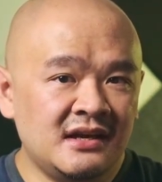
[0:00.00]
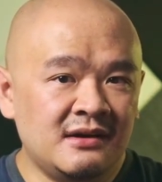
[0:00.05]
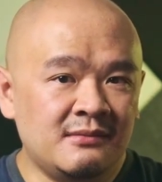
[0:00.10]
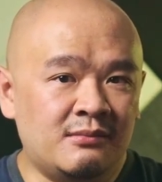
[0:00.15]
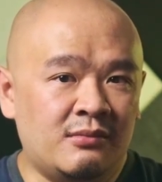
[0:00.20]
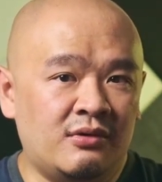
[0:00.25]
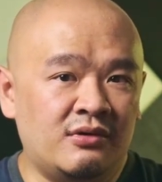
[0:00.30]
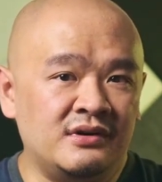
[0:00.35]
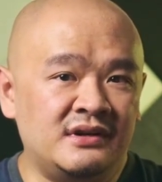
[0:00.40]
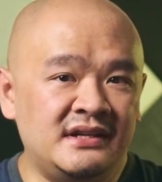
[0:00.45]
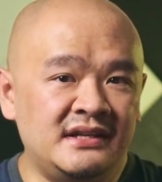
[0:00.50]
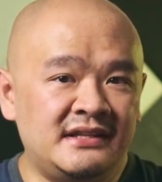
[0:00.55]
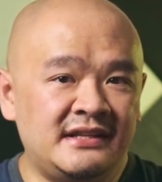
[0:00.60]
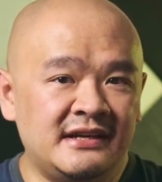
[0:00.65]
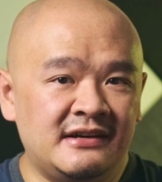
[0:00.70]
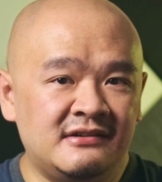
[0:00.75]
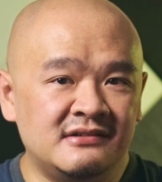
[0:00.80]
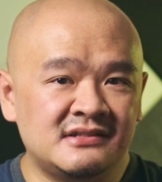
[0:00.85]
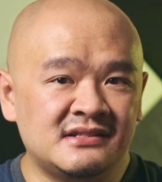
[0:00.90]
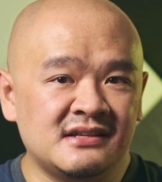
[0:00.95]
More
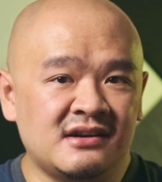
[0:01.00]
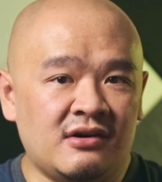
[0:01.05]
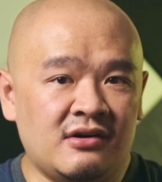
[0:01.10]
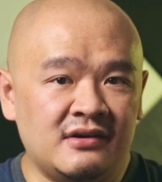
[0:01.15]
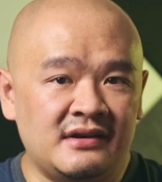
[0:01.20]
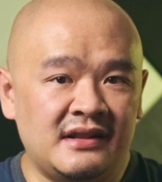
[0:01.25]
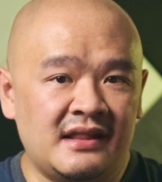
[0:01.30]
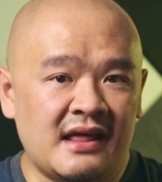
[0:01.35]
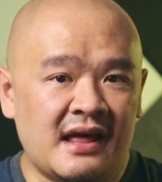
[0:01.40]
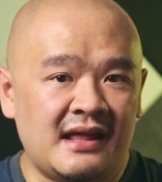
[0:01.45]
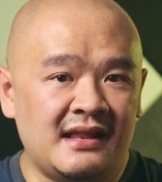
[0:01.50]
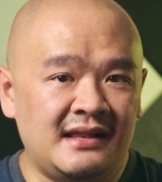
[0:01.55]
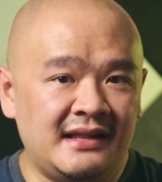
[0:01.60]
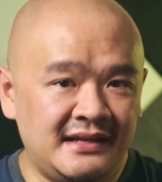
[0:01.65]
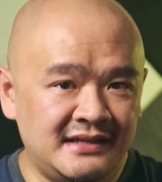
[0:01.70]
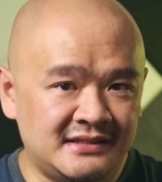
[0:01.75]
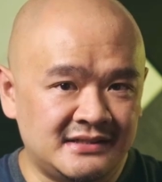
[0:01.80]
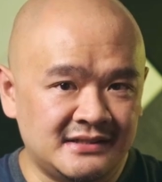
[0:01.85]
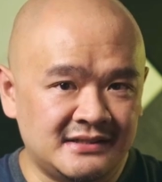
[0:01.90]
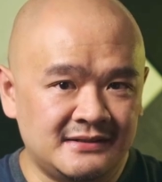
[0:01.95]
details on that
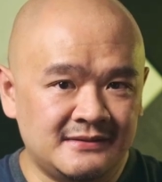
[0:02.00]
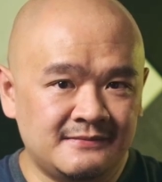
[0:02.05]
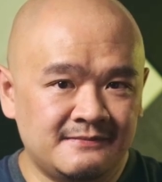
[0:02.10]
later.